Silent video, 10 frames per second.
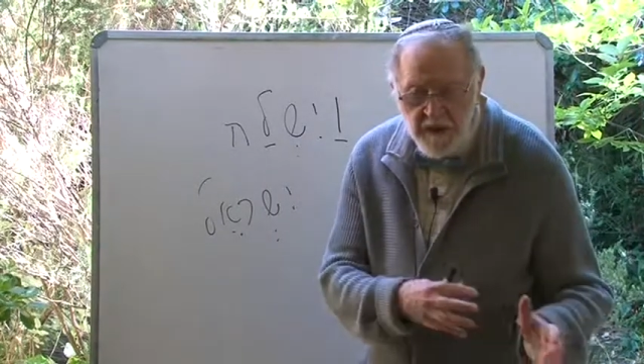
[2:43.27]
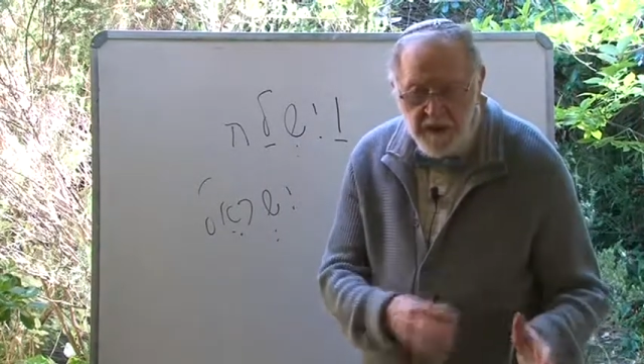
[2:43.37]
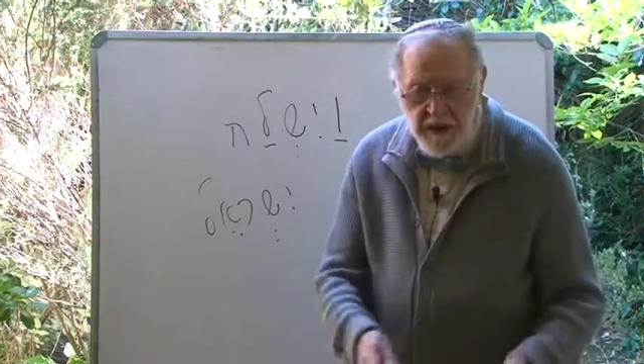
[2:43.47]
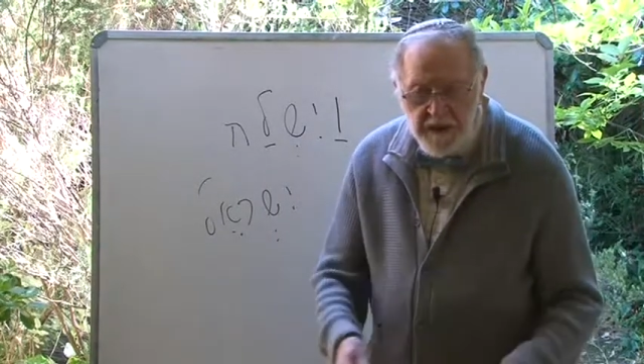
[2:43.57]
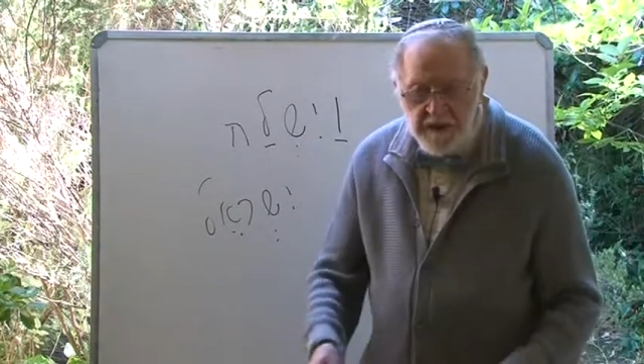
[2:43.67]

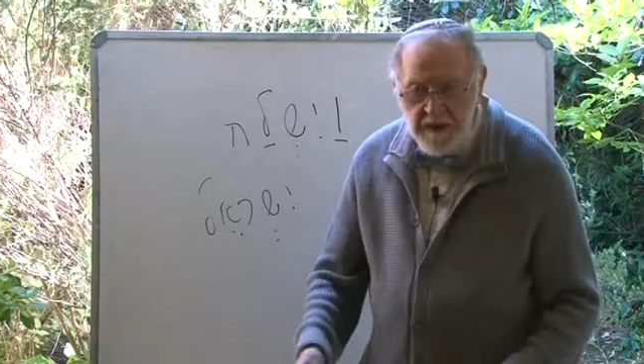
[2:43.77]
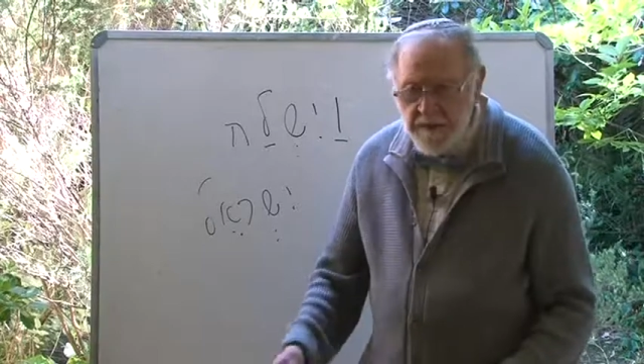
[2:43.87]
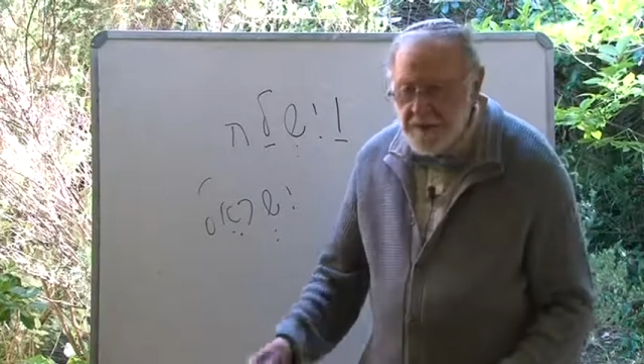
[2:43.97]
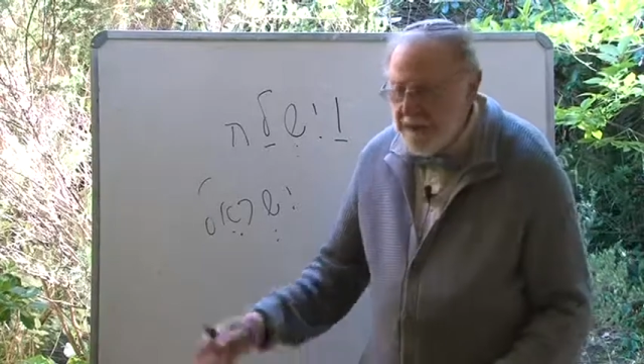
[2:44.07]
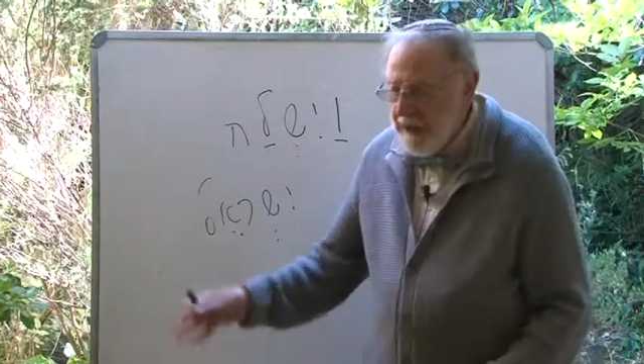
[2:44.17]
that
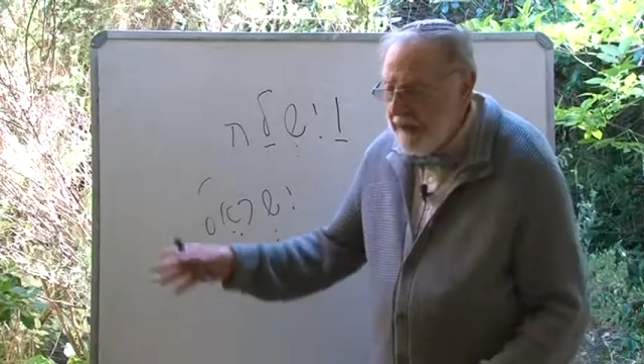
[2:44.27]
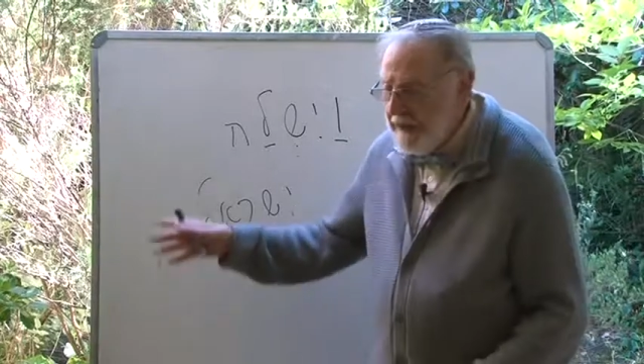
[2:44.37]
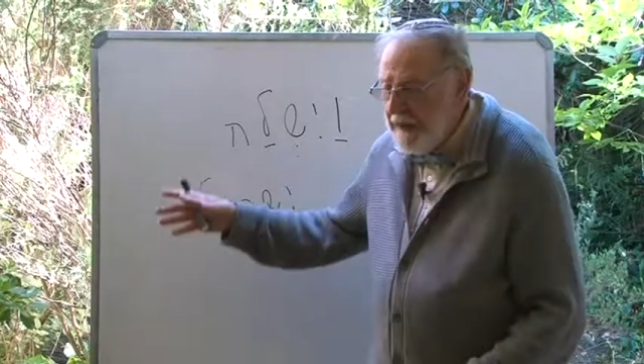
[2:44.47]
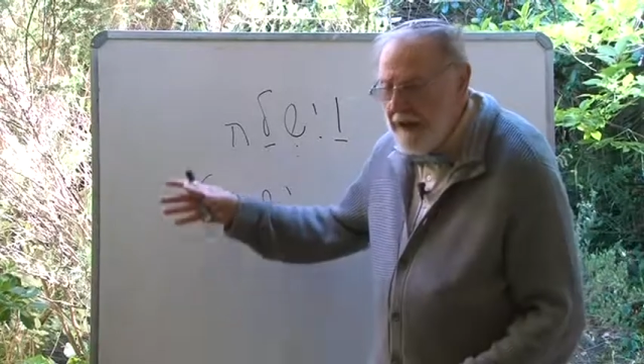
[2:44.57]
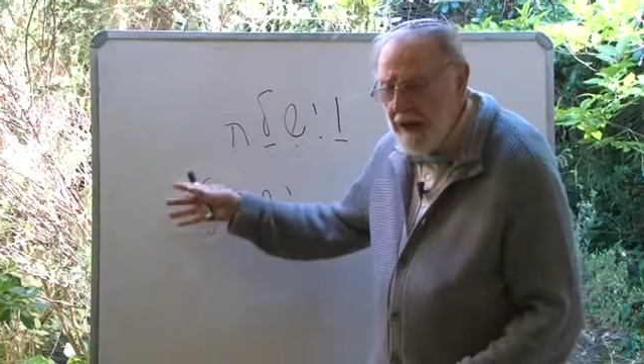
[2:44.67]

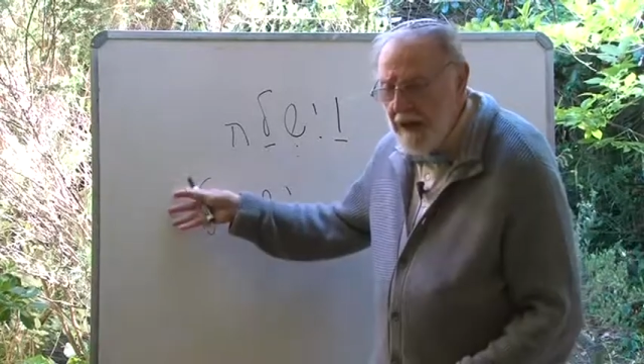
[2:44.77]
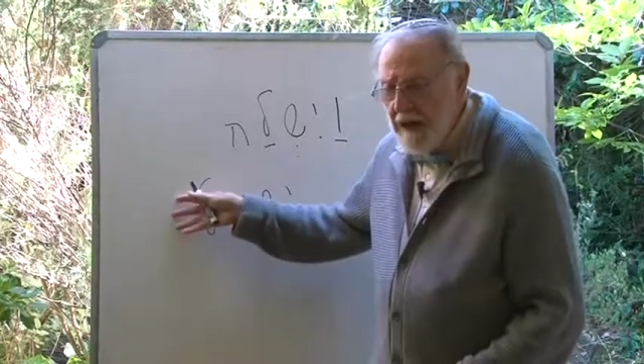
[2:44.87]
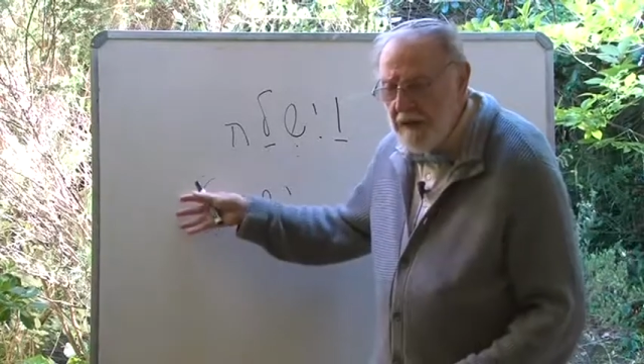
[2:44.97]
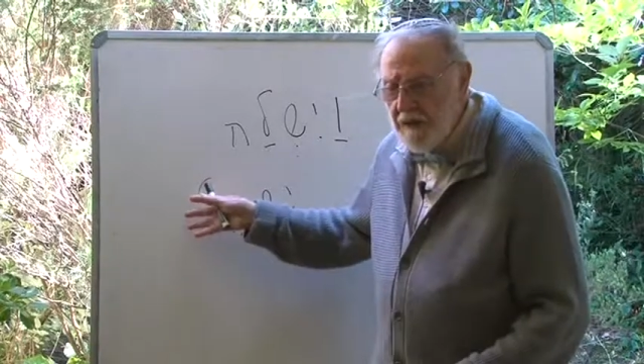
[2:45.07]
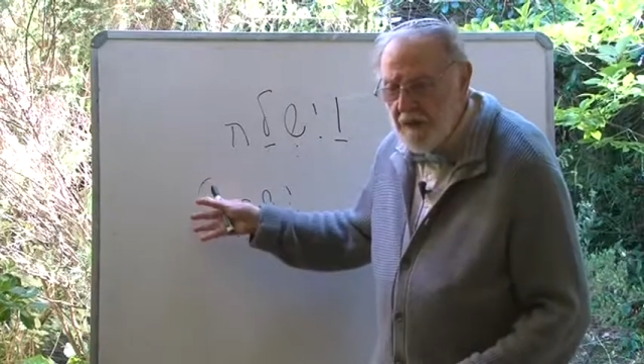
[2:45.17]

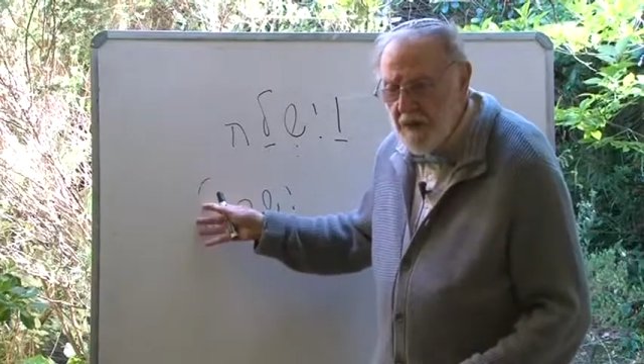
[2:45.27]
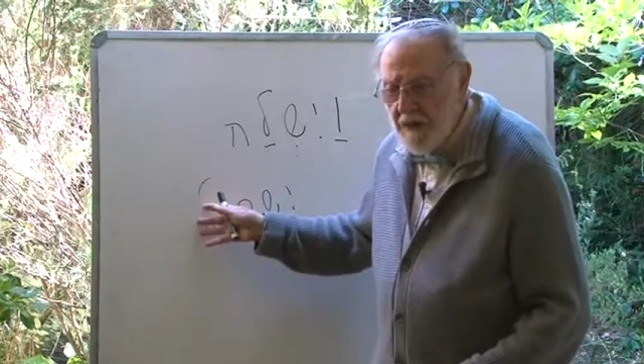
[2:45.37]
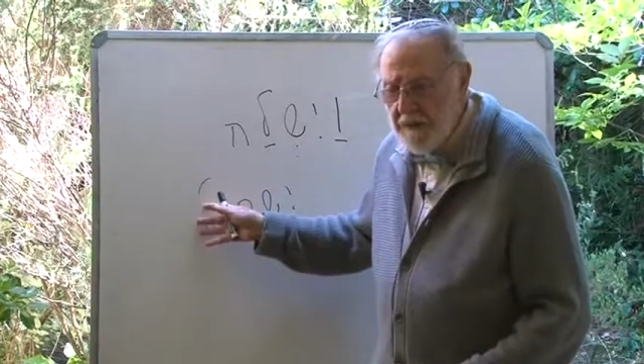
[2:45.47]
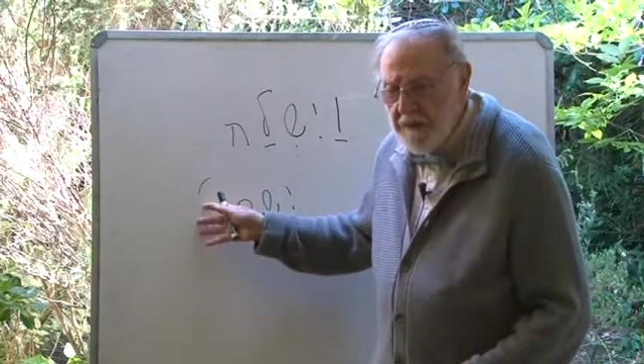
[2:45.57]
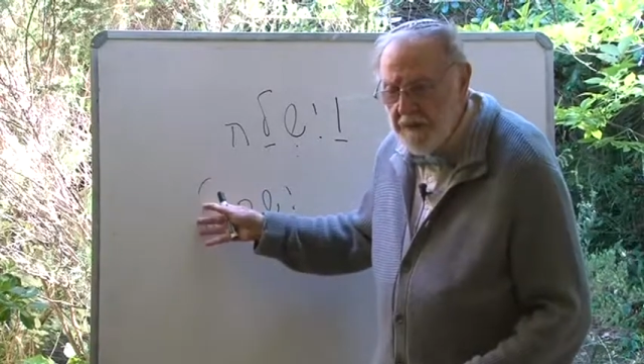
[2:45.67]

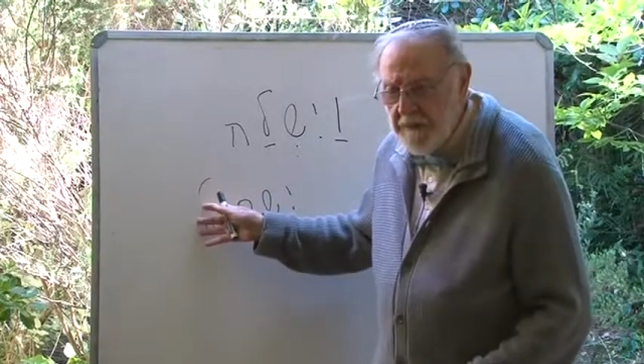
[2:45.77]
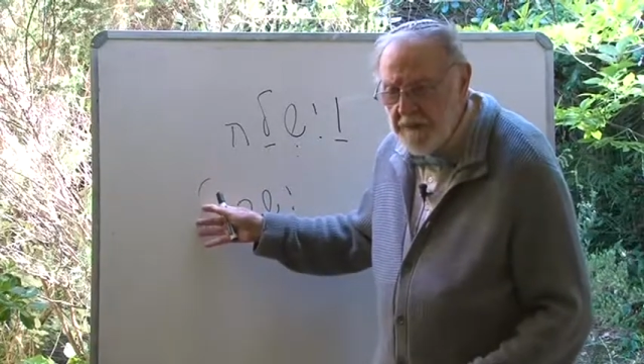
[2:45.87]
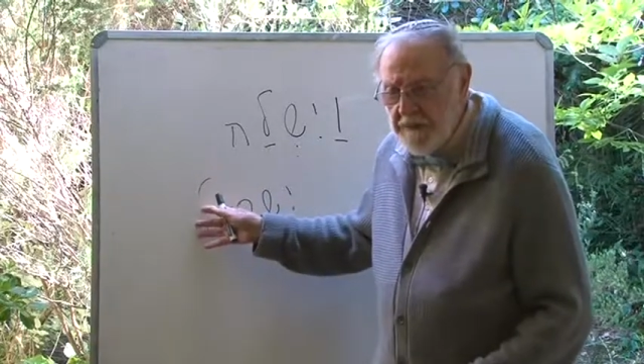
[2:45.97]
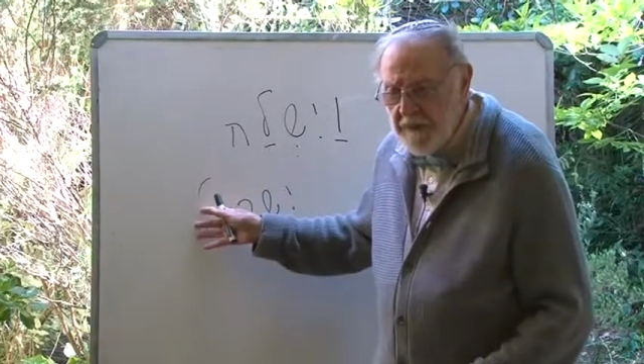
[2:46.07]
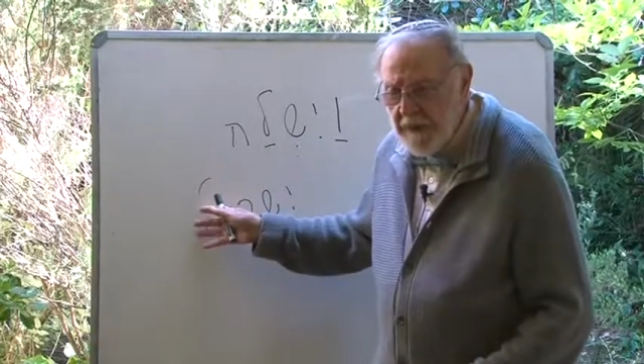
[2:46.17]
Yaakov
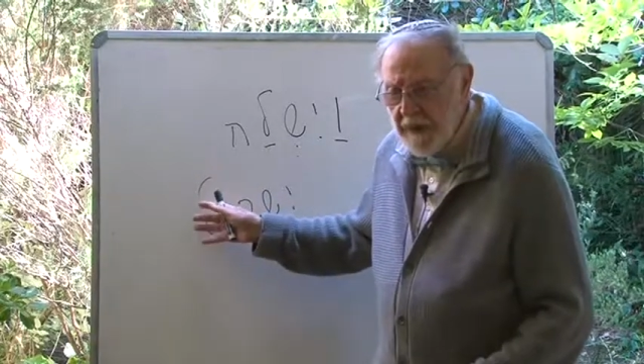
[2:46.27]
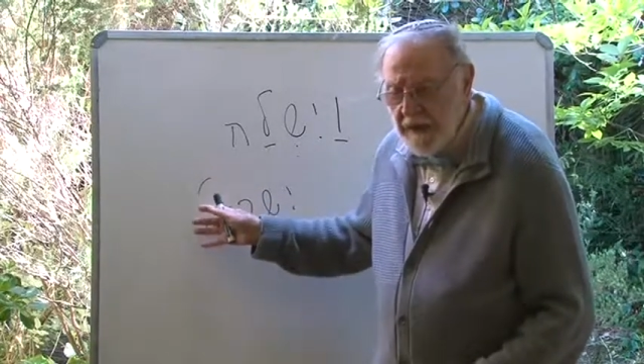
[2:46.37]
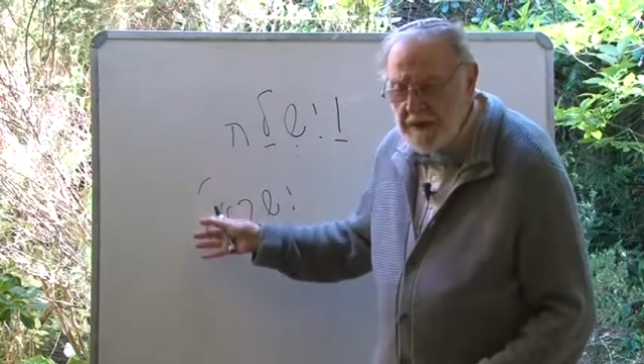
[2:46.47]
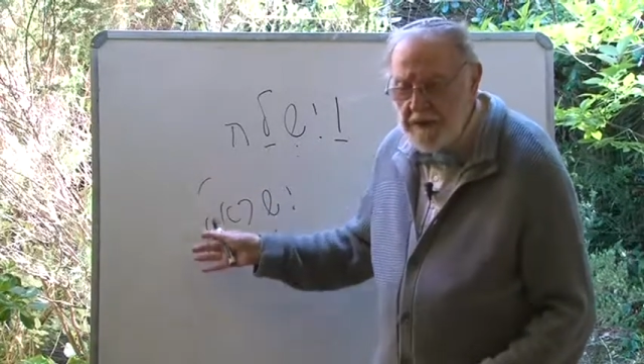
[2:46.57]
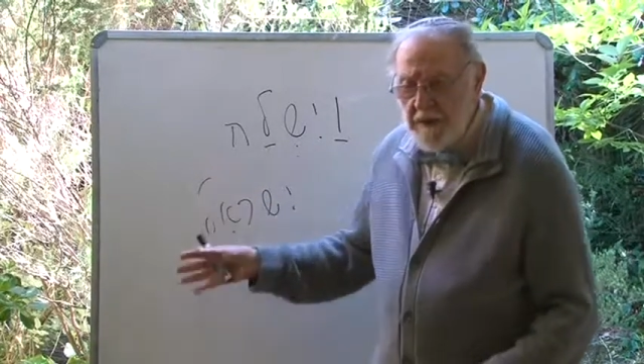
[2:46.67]

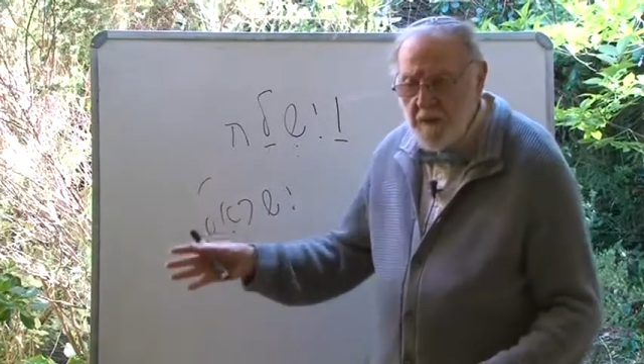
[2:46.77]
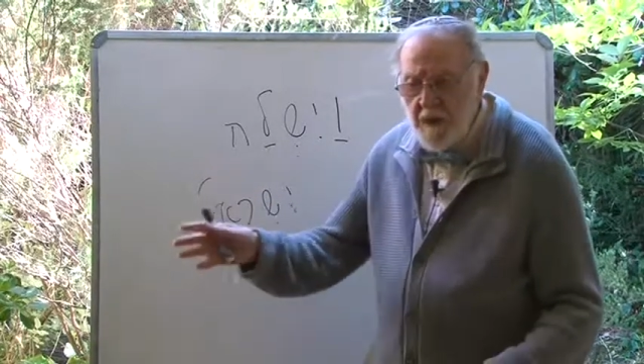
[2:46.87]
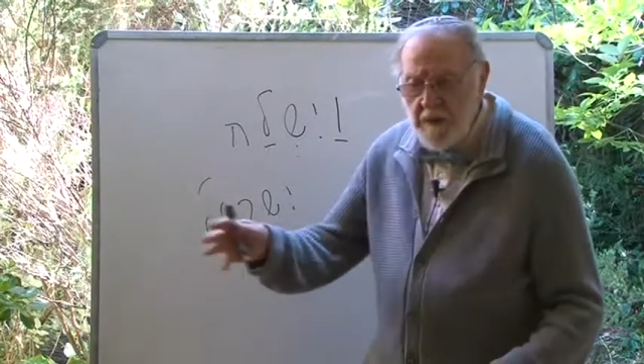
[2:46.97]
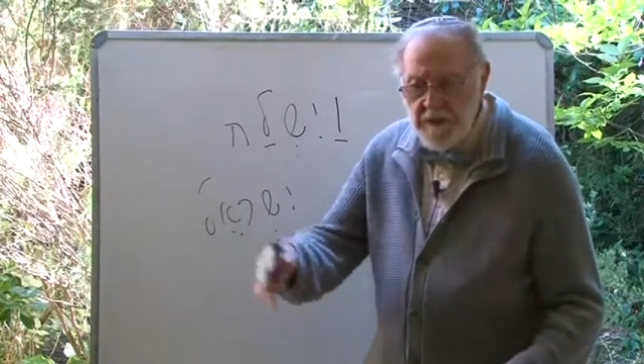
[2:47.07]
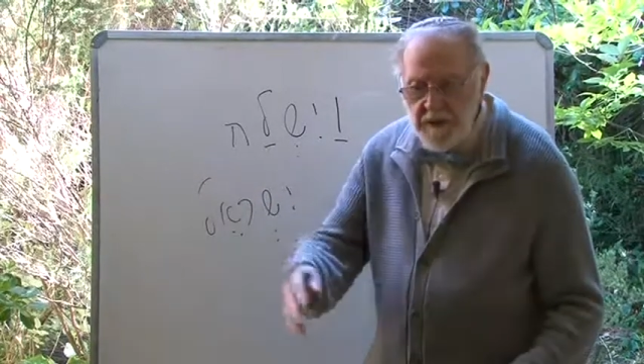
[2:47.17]
is the
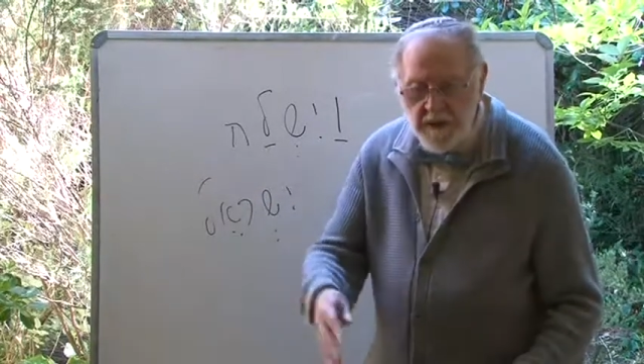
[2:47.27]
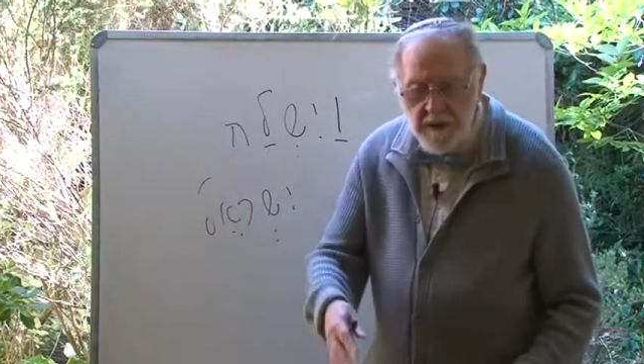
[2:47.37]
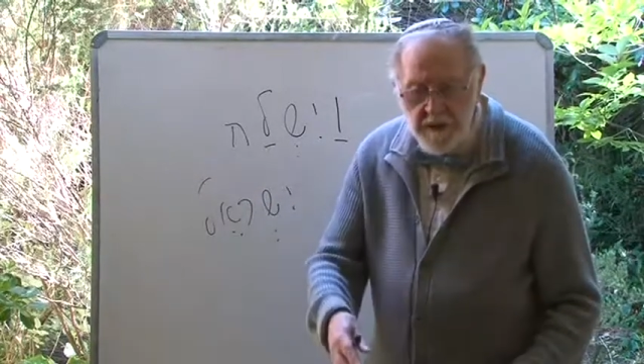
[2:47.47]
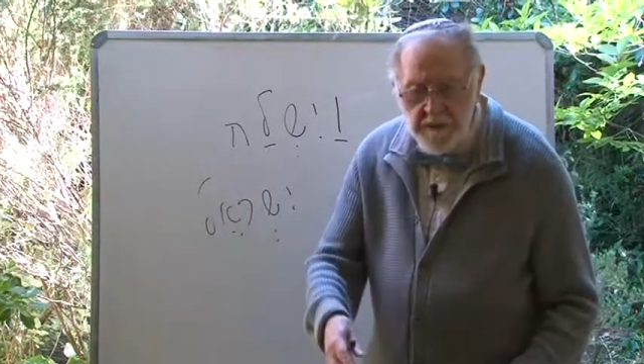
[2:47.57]
wanderer.